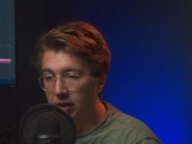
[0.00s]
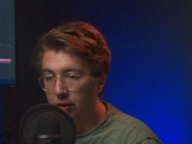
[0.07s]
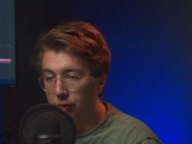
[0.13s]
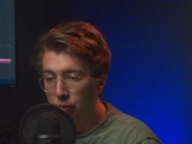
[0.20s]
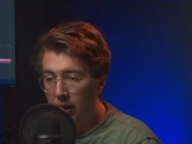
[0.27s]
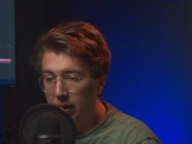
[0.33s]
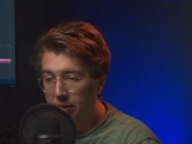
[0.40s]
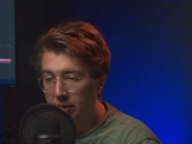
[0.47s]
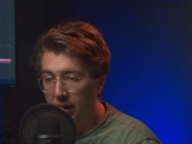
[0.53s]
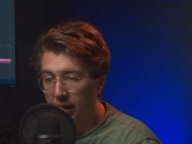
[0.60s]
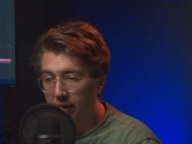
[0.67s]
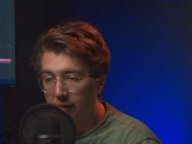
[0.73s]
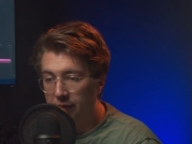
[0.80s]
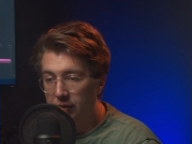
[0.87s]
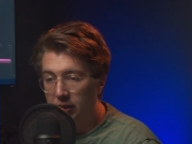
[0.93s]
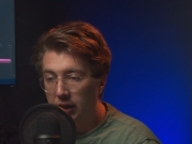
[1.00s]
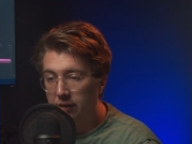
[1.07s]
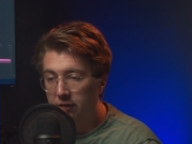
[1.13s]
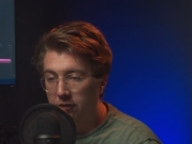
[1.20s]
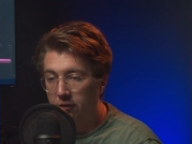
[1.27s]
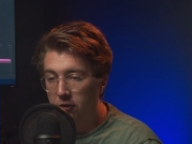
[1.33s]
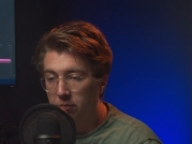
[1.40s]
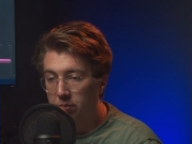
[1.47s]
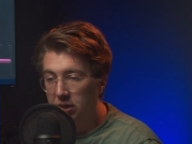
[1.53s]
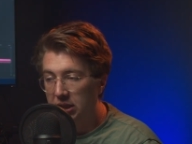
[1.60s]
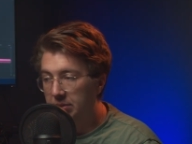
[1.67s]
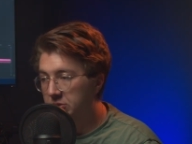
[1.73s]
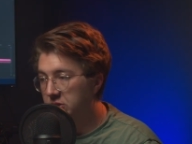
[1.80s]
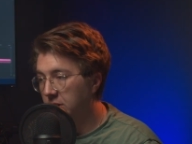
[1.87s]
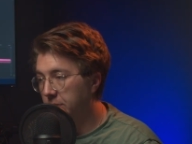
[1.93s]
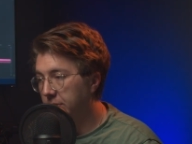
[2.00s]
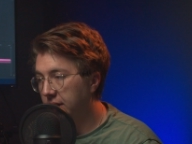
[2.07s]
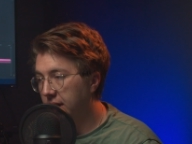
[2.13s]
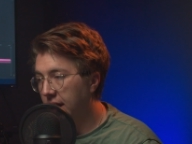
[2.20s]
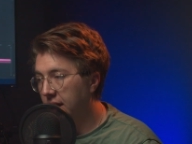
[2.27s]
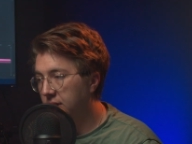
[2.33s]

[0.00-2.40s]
a great thing if you need to bleep something